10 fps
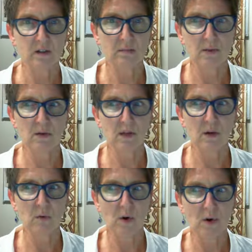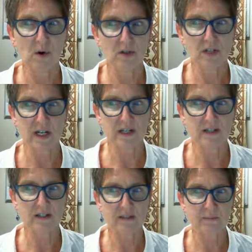community work
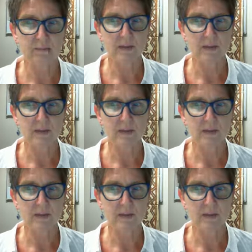context?